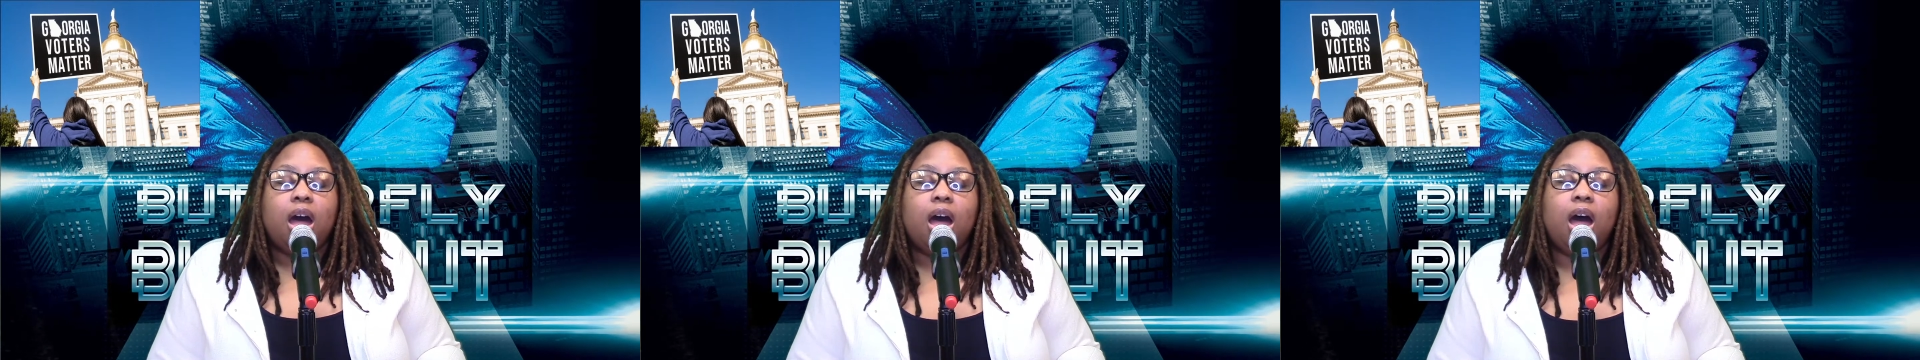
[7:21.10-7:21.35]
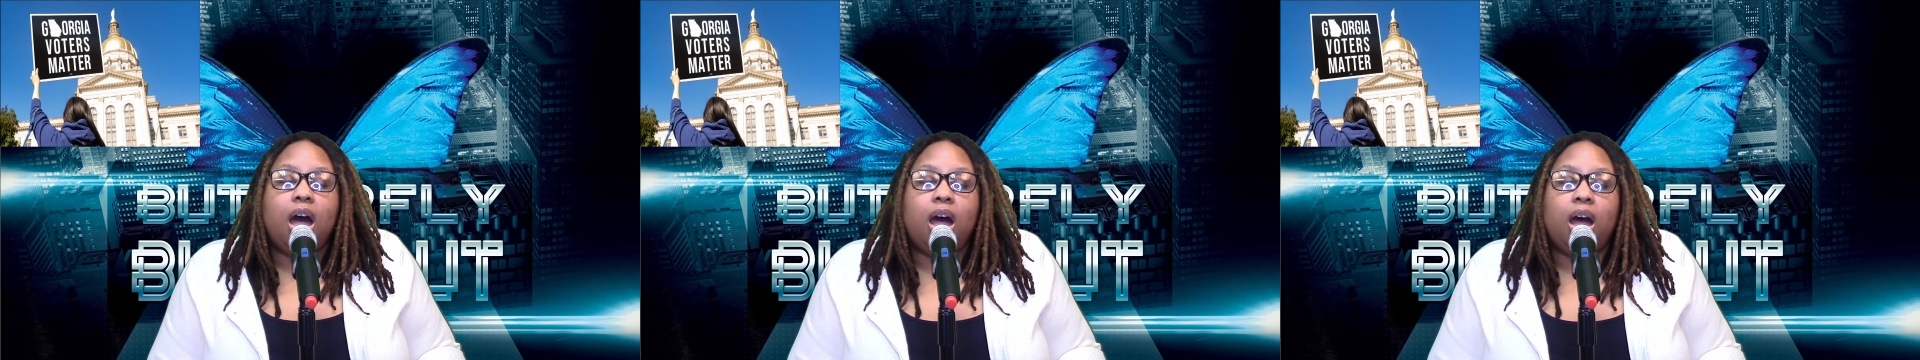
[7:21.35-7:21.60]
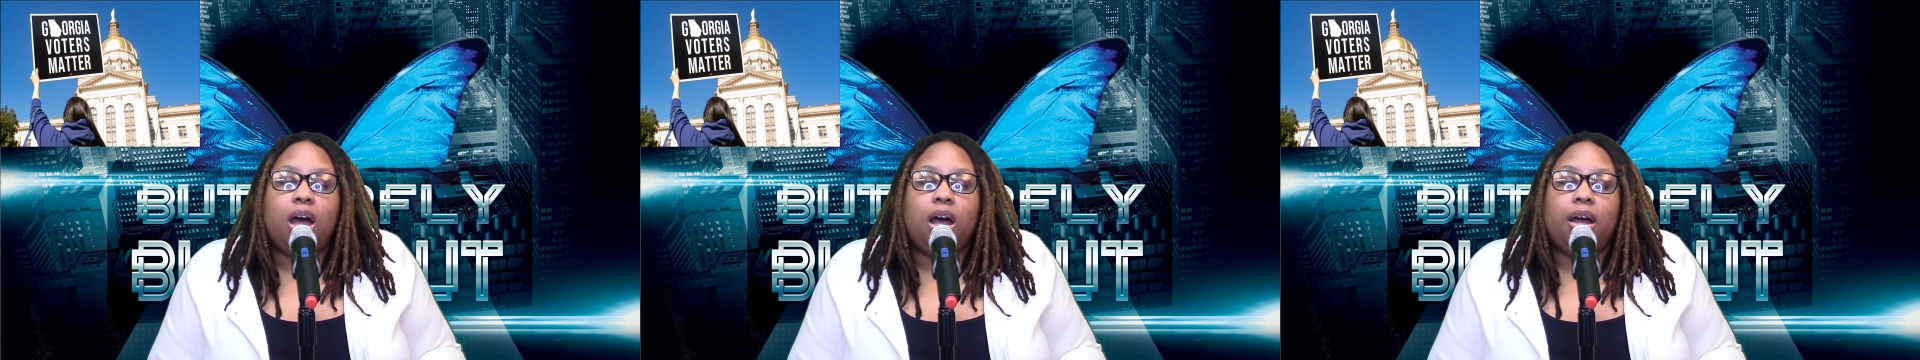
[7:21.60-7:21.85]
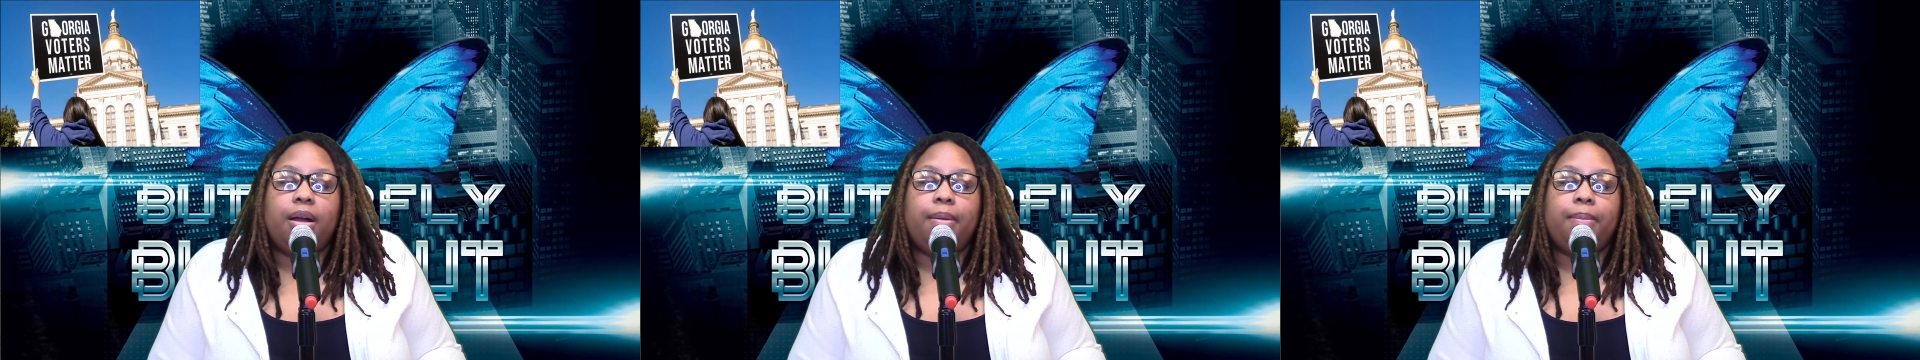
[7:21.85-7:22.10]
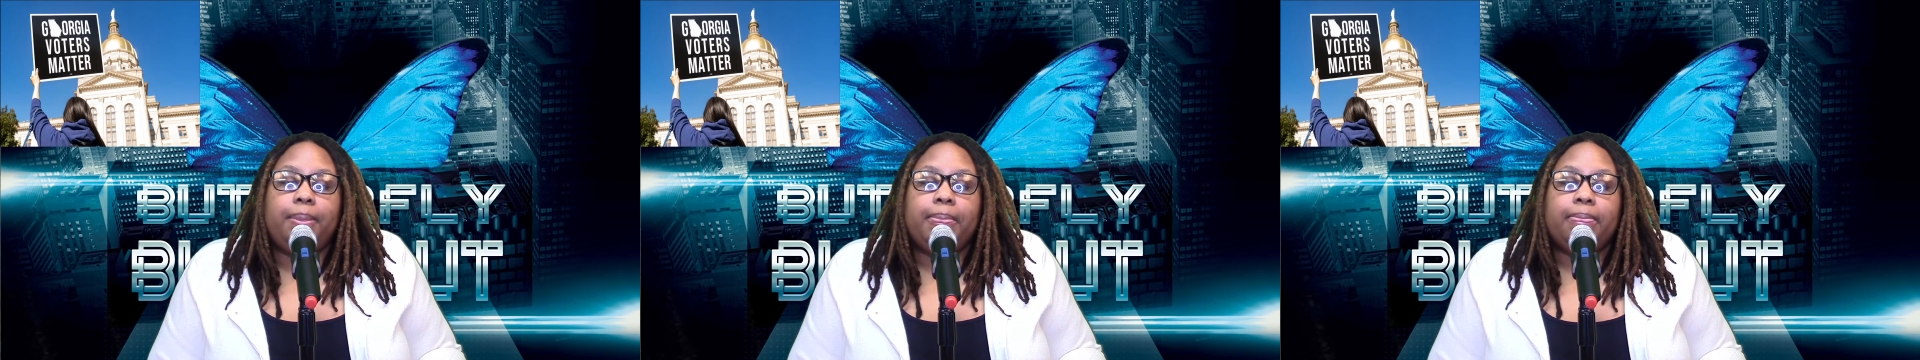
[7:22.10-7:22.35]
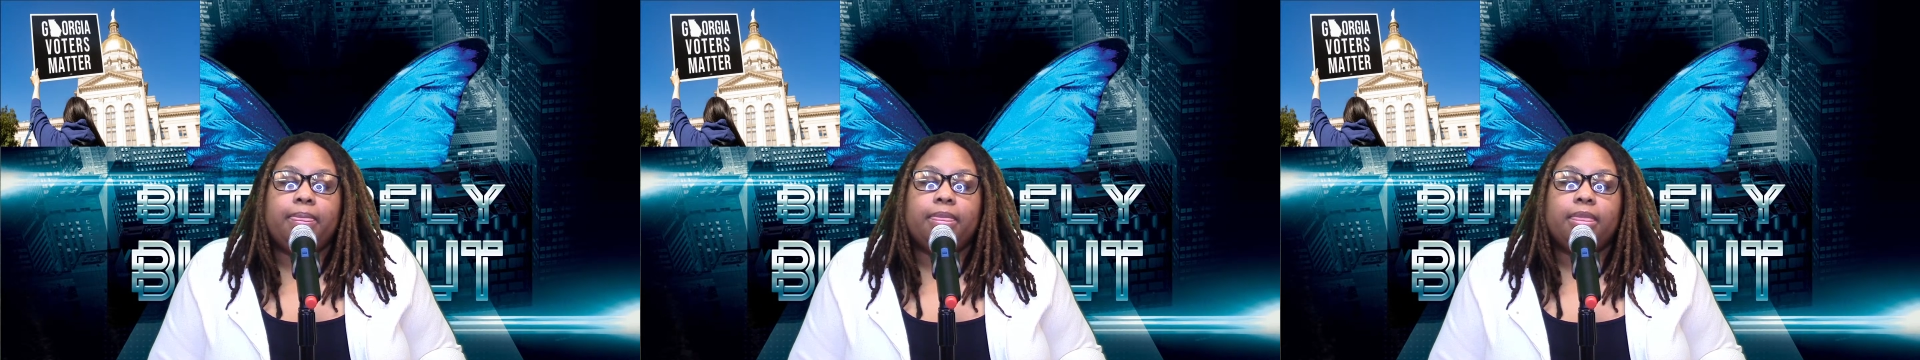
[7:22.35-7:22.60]
I
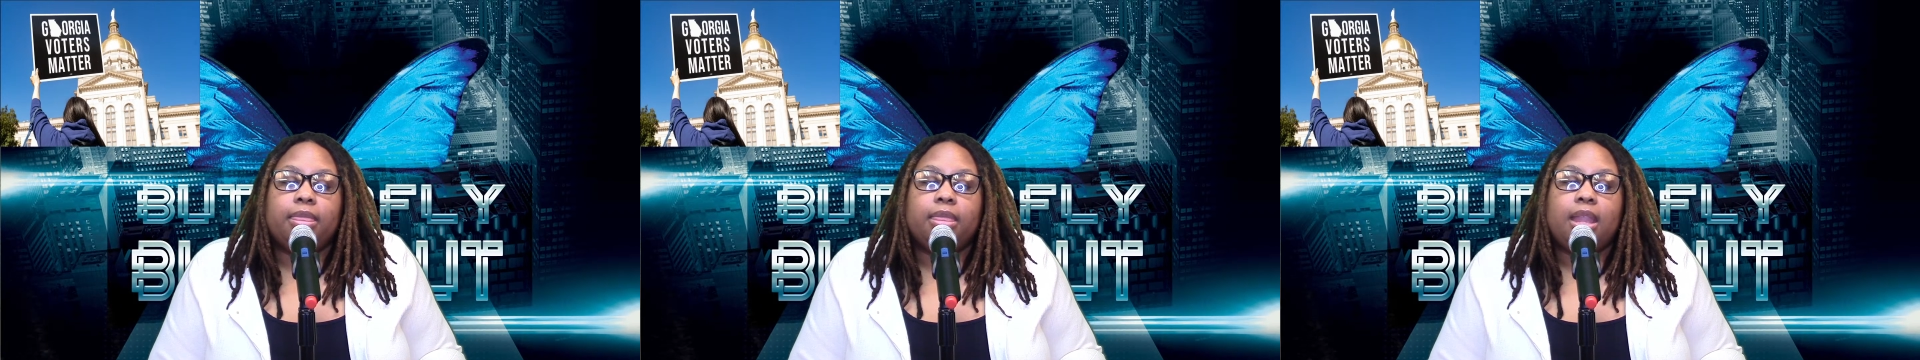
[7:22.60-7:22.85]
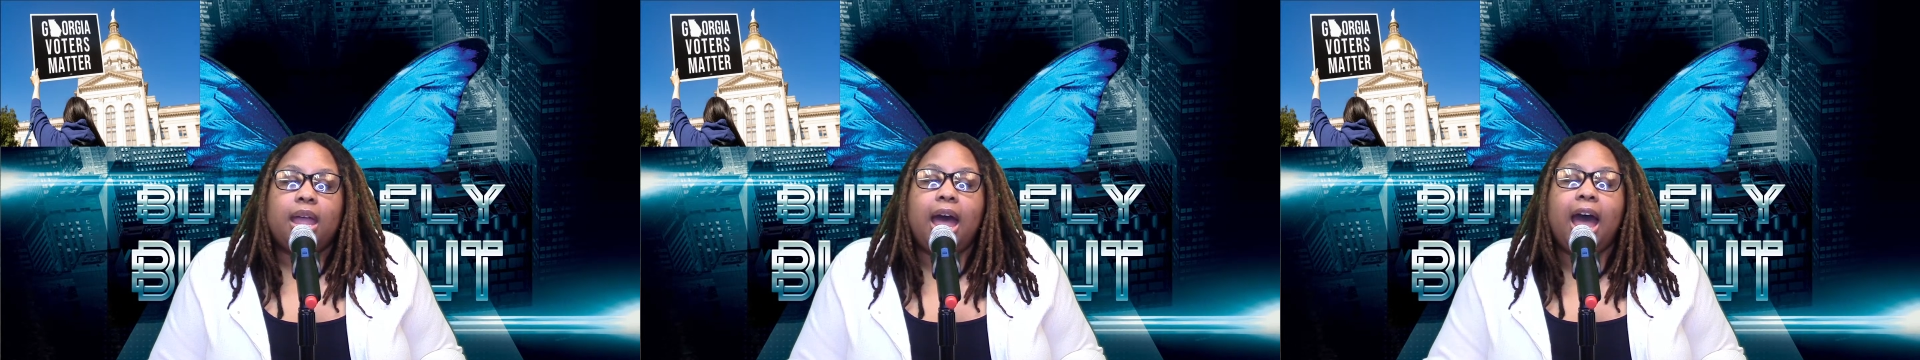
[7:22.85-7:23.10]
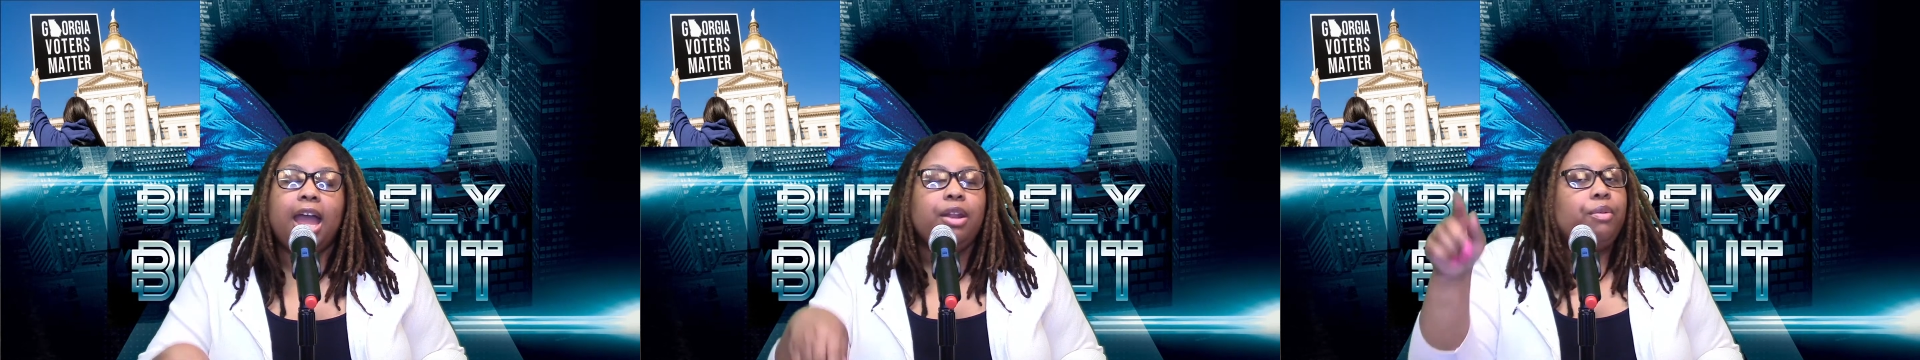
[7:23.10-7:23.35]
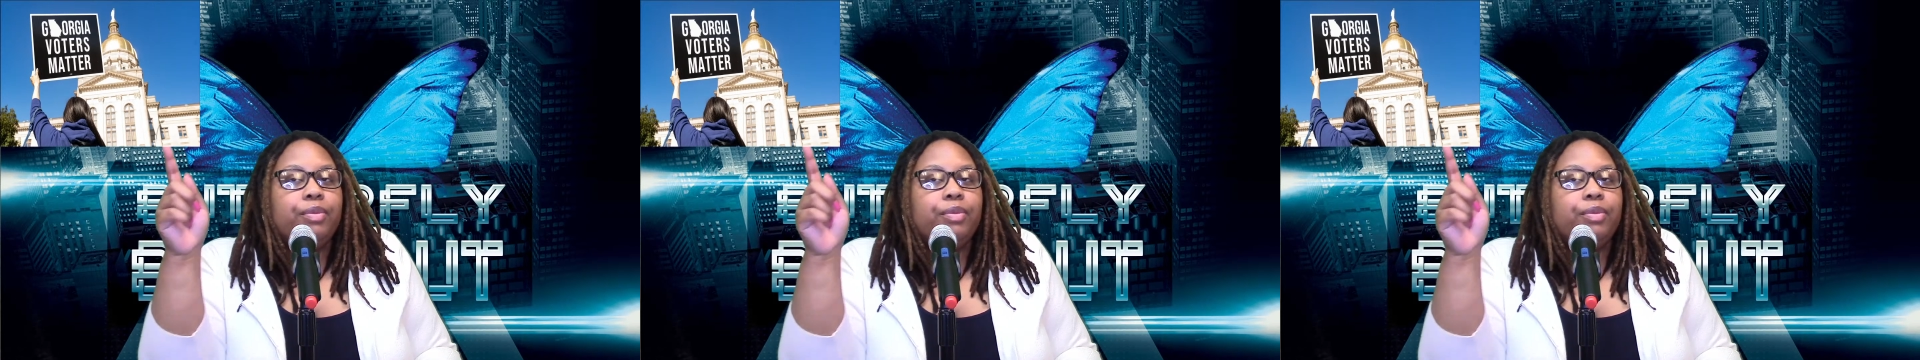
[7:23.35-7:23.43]
don't